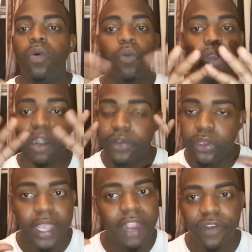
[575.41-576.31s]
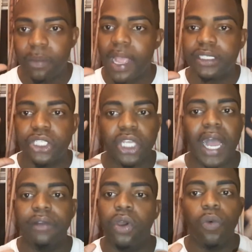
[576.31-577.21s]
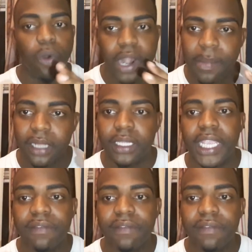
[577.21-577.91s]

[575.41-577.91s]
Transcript: Wherever you came from as a child, don't worry about that.